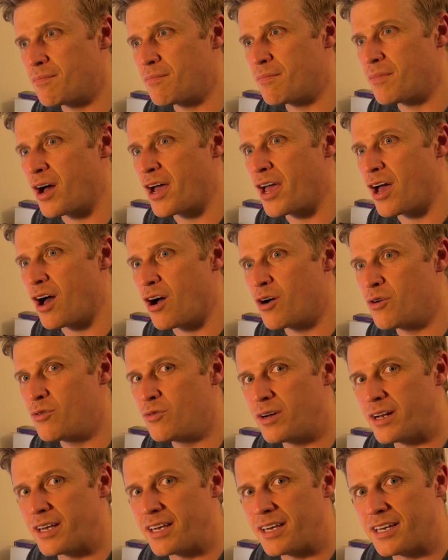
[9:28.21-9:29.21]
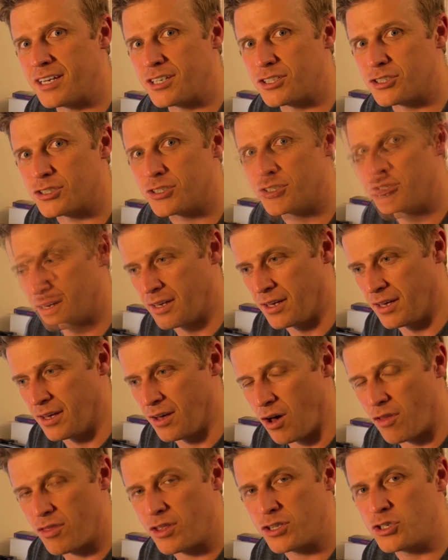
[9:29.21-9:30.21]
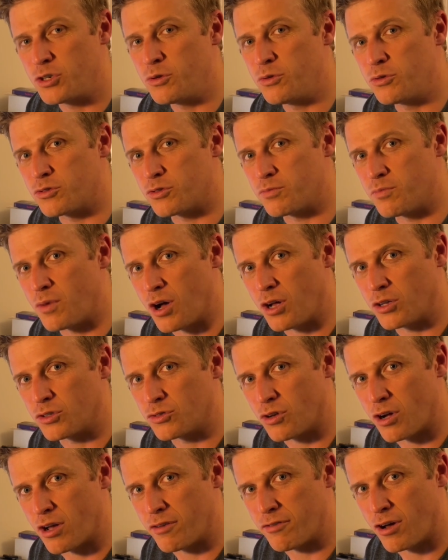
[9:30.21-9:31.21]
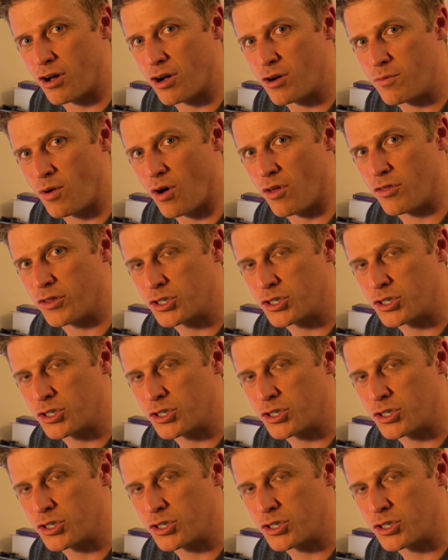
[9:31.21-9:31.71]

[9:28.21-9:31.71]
my only issue, on the 200-mile drive home on the